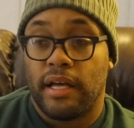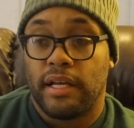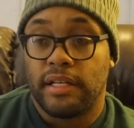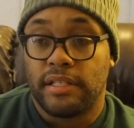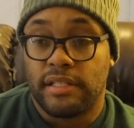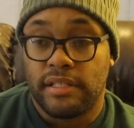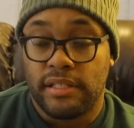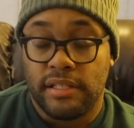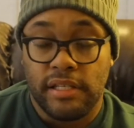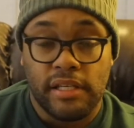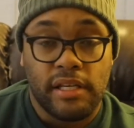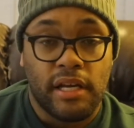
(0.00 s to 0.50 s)
I
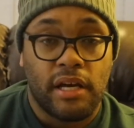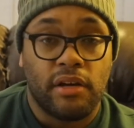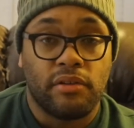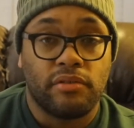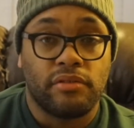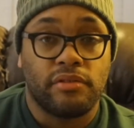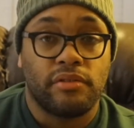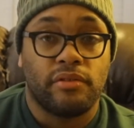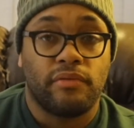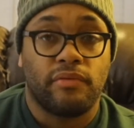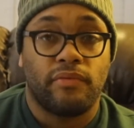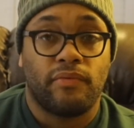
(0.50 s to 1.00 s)
set
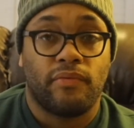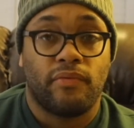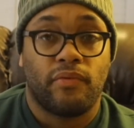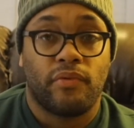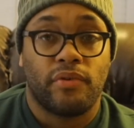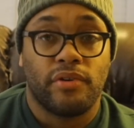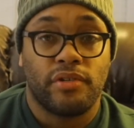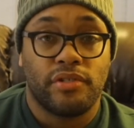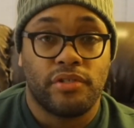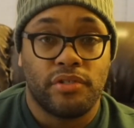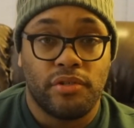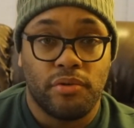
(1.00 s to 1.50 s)
out
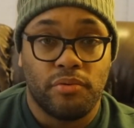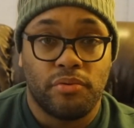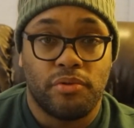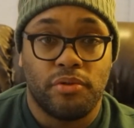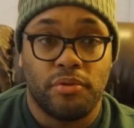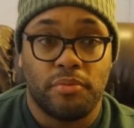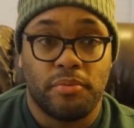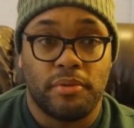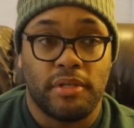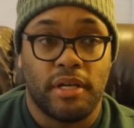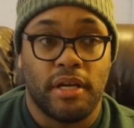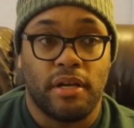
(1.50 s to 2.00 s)
for this
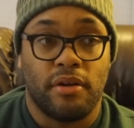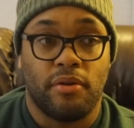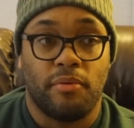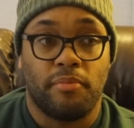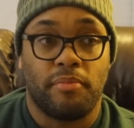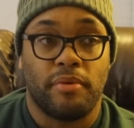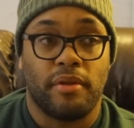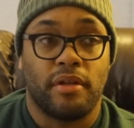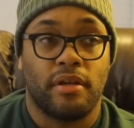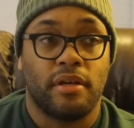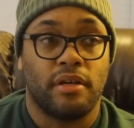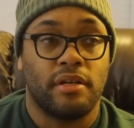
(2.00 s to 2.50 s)
YouTube channel
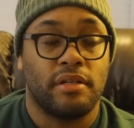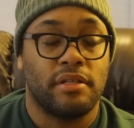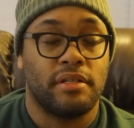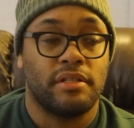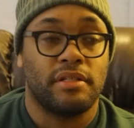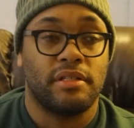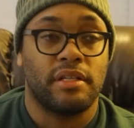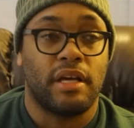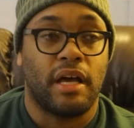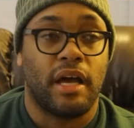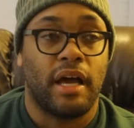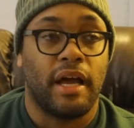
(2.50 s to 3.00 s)

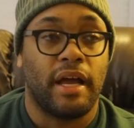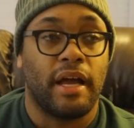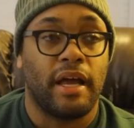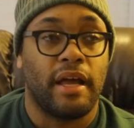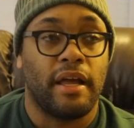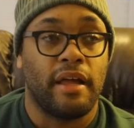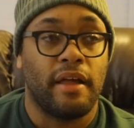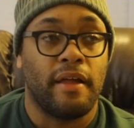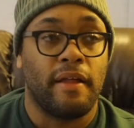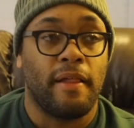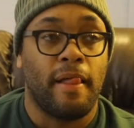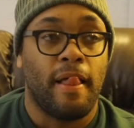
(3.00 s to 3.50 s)
because
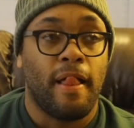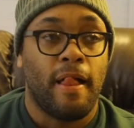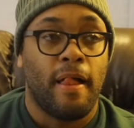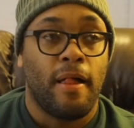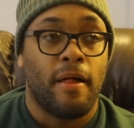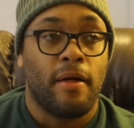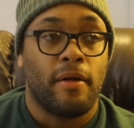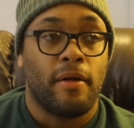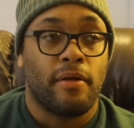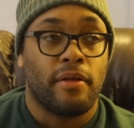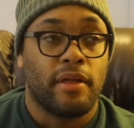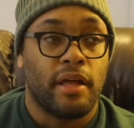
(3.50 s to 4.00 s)

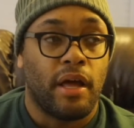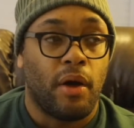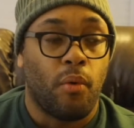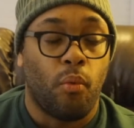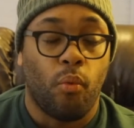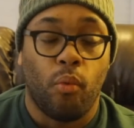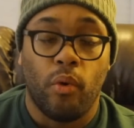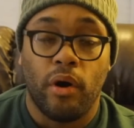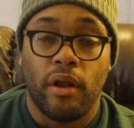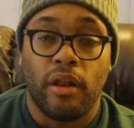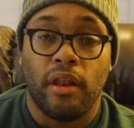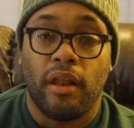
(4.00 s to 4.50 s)

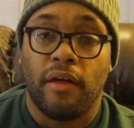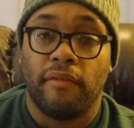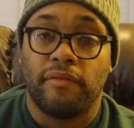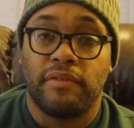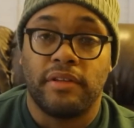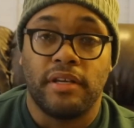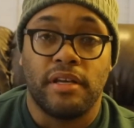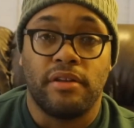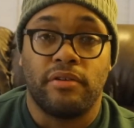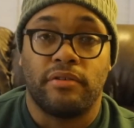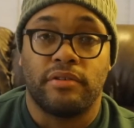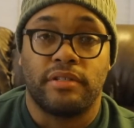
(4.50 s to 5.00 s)
one, love
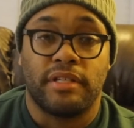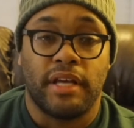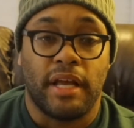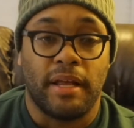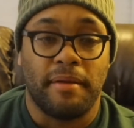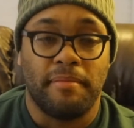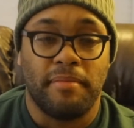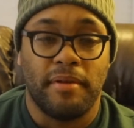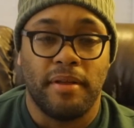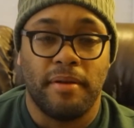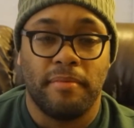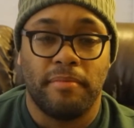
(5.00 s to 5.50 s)
to
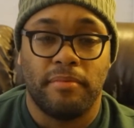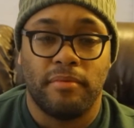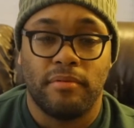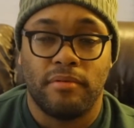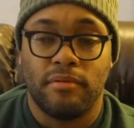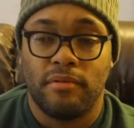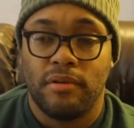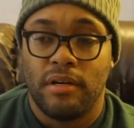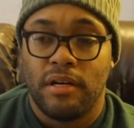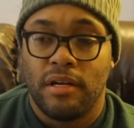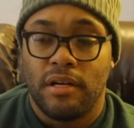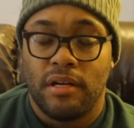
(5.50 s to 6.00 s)
entertain
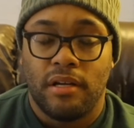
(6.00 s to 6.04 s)
people,